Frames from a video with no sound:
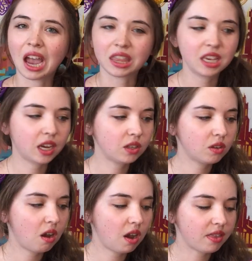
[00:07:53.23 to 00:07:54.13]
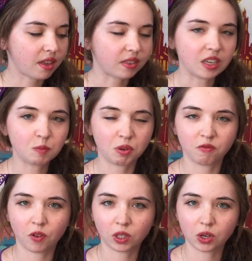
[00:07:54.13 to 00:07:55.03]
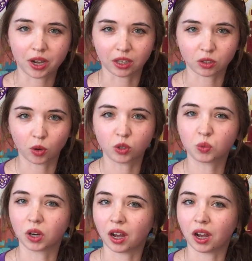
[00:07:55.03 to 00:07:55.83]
I think I saw that these Pinfolio XOs were